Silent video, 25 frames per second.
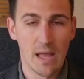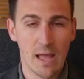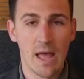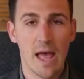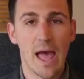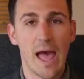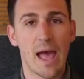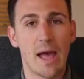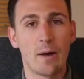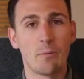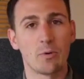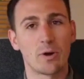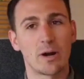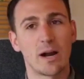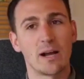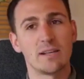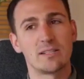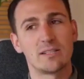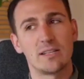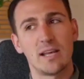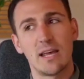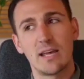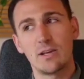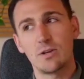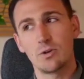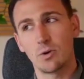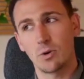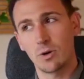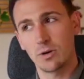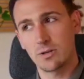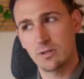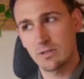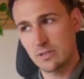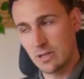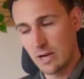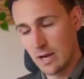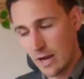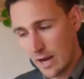And when I say
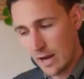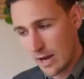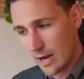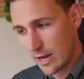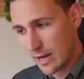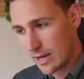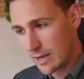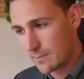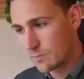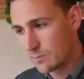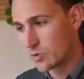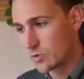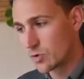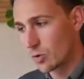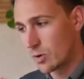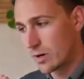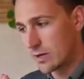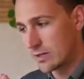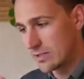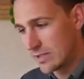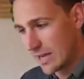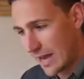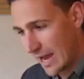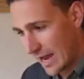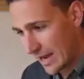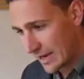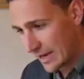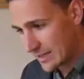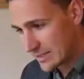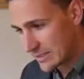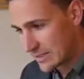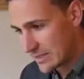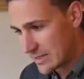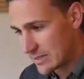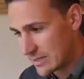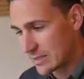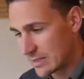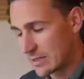your time during tax
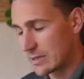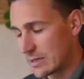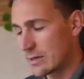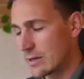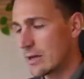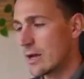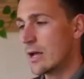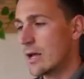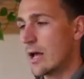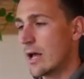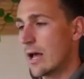season,